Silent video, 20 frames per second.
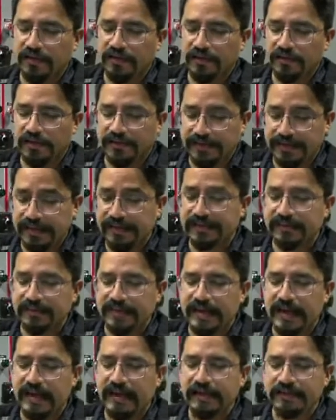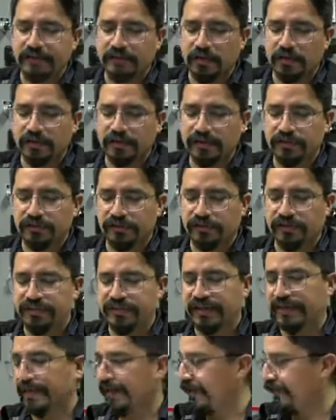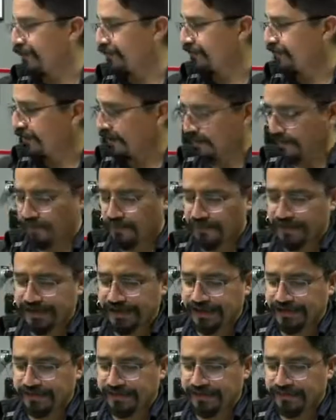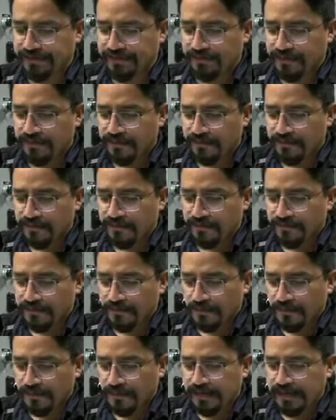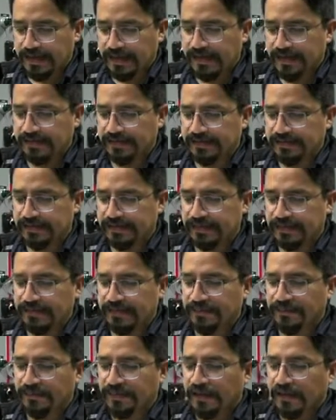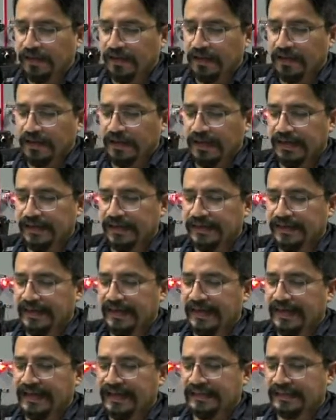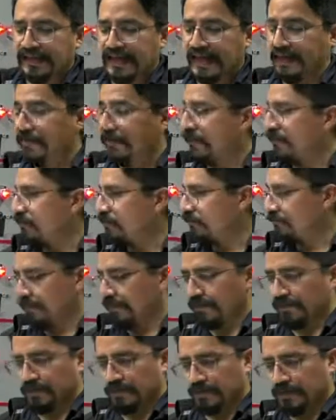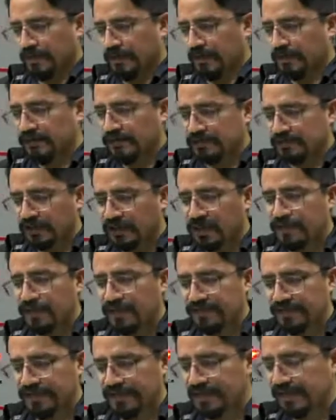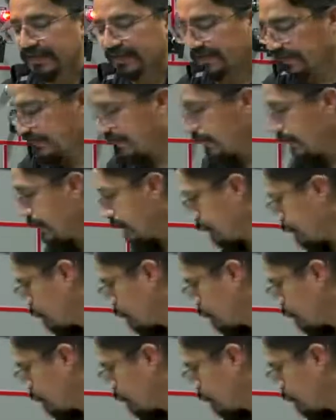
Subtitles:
EasyGen is talking to the generator circuit breaker, and the LSM on the top of the EasyGen